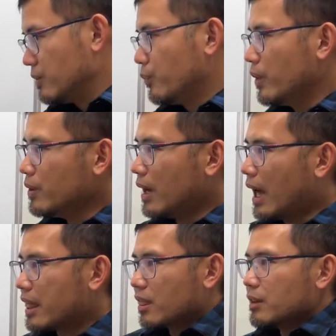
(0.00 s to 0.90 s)
Well,
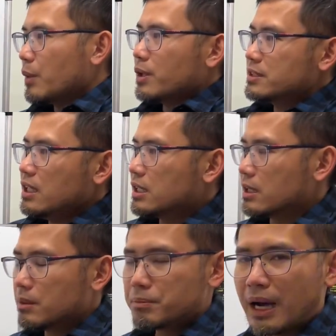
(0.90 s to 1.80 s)
I thought that was it,
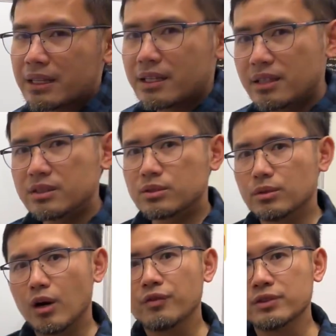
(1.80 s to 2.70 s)
but thanks
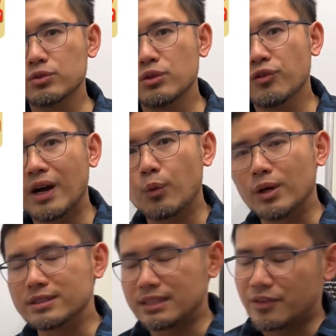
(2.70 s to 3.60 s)
to ovens
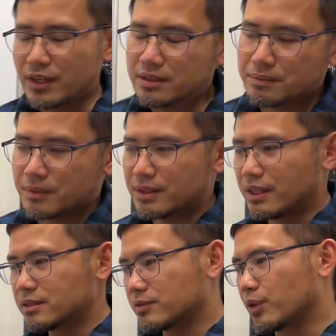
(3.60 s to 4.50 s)
3517,
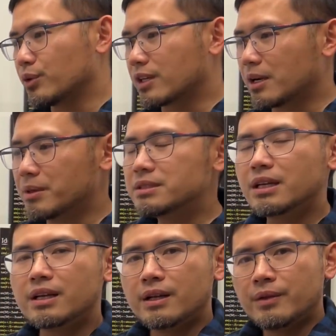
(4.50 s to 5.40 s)
thanks for your comment.
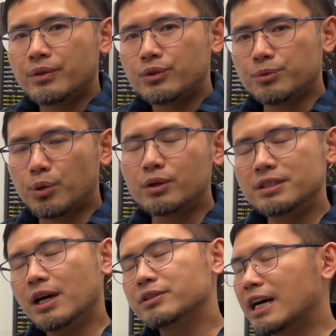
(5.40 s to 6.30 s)
You
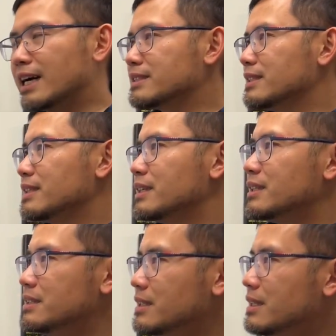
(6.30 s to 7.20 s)
pointed out that
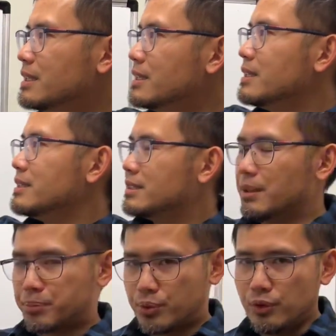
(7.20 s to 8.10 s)
the
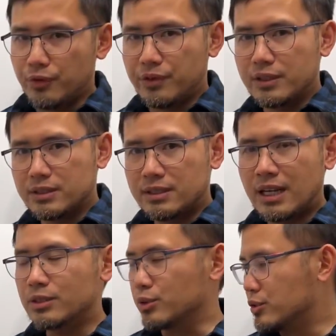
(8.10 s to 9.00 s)
proof is
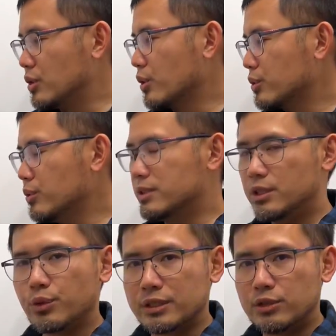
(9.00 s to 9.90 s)
not to show 2 is
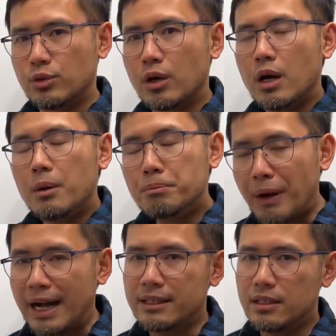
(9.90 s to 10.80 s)
equal to 0,
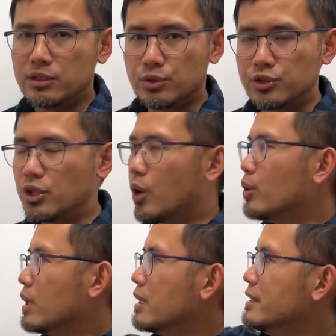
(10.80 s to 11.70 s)
but is to
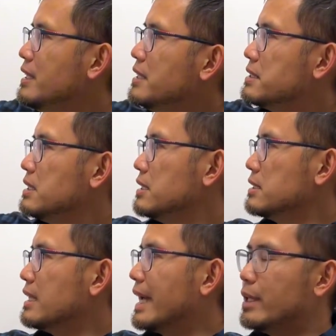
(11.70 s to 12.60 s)
show this is
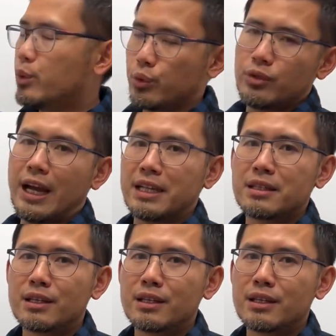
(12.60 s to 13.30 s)
not equal to that.